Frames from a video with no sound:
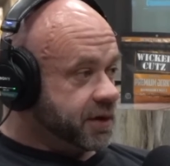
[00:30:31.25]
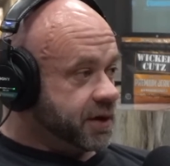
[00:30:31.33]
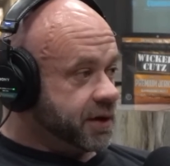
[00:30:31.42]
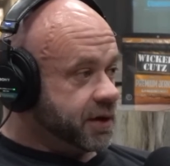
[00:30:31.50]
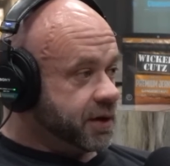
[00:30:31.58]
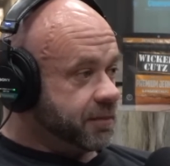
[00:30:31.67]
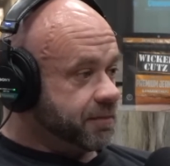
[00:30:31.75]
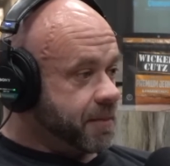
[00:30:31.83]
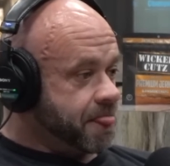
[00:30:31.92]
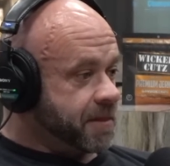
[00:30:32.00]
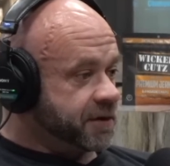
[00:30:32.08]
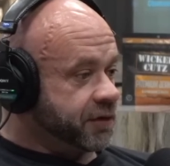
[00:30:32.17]
And
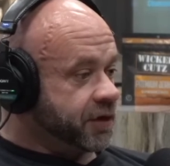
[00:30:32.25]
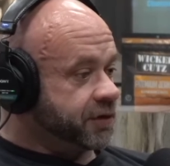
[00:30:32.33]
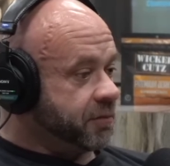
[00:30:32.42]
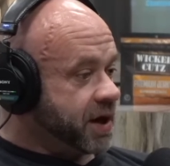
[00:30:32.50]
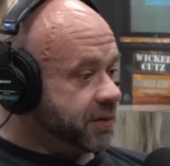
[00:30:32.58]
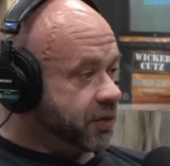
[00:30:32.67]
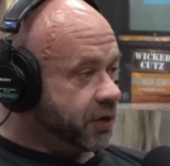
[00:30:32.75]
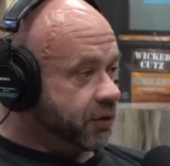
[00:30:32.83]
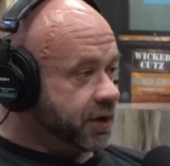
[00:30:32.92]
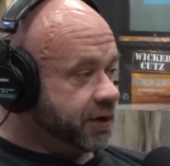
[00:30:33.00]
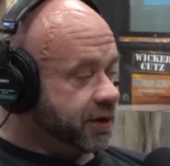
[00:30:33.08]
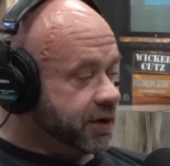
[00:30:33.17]
as far as bodybuilding
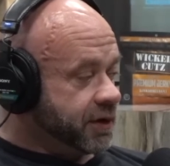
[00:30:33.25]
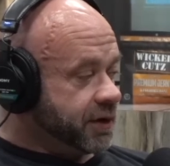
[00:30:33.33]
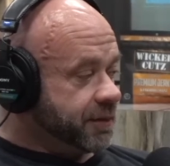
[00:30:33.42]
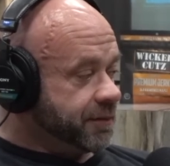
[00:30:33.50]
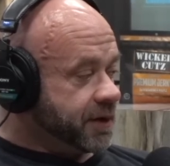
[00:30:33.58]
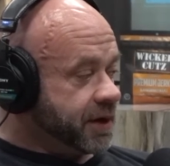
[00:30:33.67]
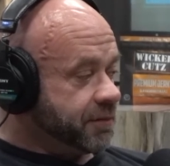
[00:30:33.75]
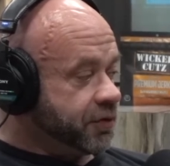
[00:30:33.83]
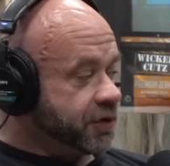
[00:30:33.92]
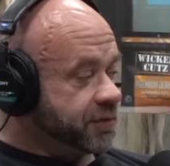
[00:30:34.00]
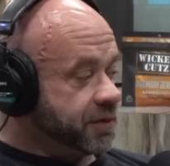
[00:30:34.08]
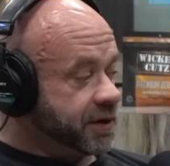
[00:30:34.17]
went, it
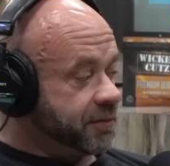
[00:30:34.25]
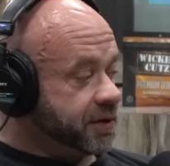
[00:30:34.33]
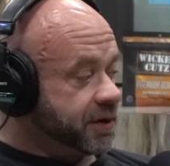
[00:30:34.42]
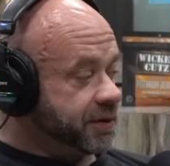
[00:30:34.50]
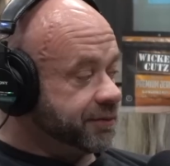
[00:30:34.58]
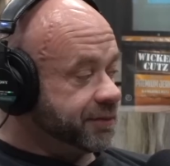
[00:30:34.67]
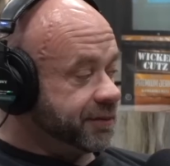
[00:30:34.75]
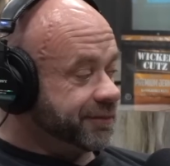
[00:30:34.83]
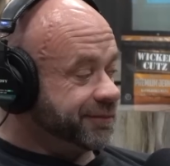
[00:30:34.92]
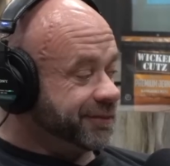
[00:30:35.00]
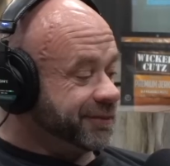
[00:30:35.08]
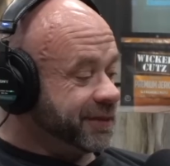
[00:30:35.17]
pushed me to be.
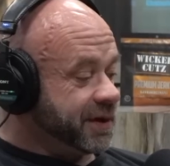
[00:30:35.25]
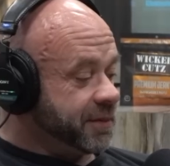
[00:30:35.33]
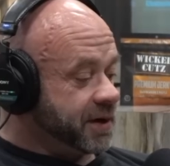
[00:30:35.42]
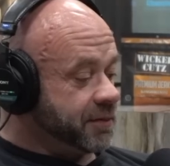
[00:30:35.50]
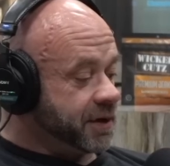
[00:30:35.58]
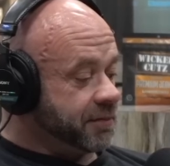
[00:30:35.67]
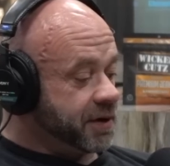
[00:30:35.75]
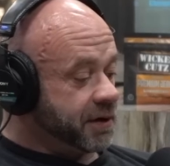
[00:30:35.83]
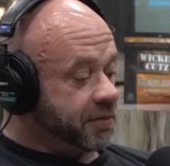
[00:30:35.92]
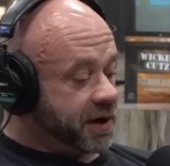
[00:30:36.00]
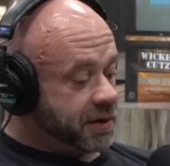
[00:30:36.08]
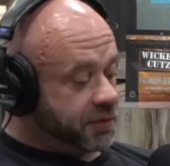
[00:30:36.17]
It made me a better
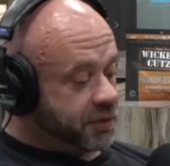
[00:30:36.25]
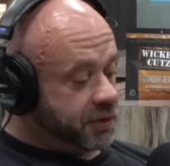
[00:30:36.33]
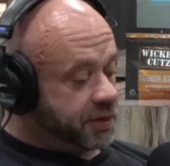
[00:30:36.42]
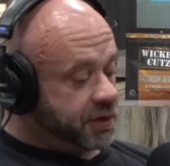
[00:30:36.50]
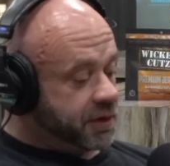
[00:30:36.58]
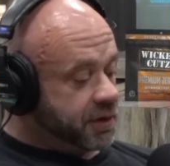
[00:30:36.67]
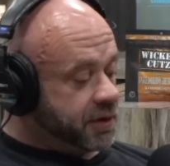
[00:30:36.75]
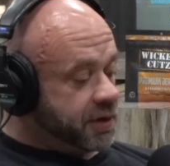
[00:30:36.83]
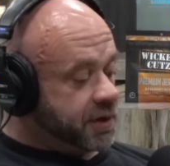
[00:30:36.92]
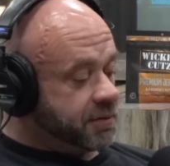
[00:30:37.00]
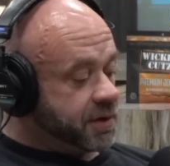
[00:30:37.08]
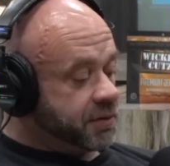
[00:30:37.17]
bodybuilder. It
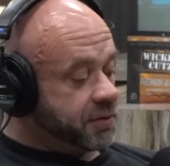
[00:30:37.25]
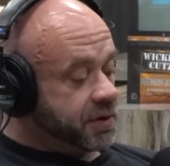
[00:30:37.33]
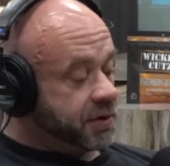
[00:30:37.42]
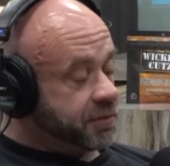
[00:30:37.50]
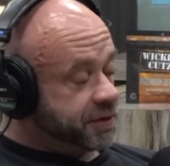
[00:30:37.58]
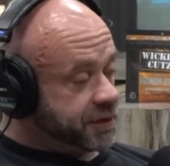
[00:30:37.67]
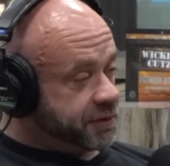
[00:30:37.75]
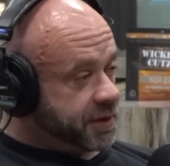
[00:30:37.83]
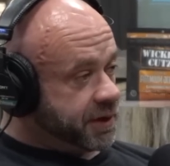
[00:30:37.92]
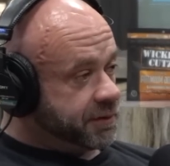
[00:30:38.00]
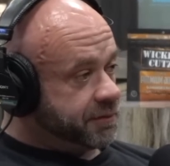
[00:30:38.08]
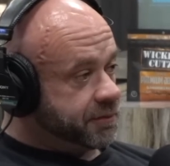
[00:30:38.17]
made me a better
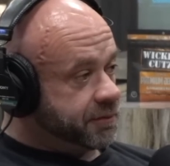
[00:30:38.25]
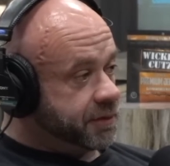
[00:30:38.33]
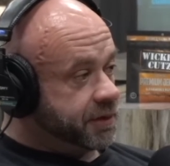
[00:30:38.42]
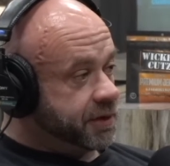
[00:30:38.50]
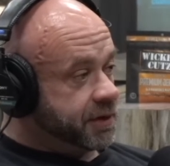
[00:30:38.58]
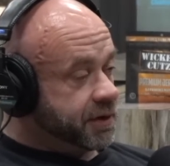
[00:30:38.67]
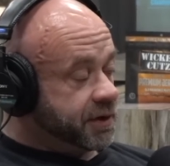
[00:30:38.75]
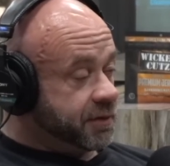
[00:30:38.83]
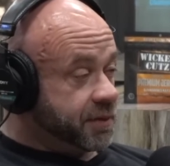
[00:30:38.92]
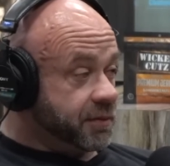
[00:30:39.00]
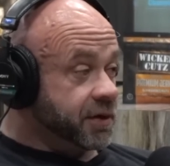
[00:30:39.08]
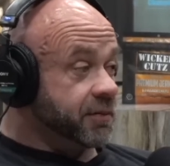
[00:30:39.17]
businessman.
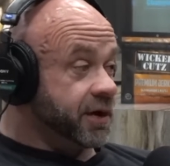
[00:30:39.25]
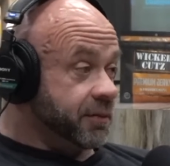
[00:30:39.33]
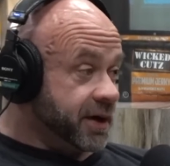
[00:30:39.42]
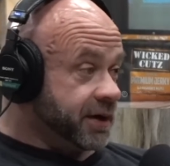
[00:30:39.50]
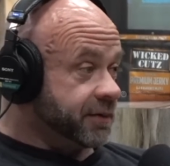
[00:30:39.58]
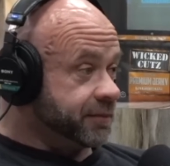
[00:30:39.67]
It made me a better man.